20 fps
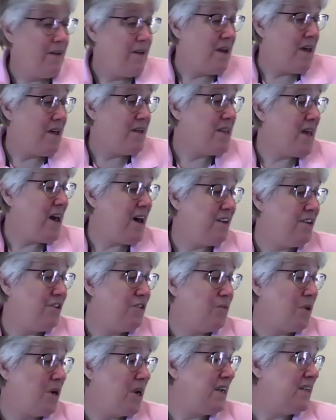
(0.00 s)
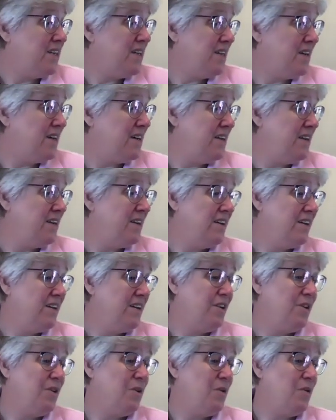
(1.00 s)
And that is what I did
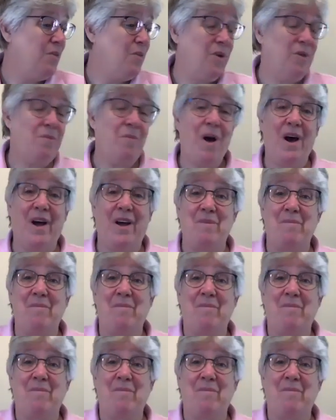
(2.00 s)
with mine.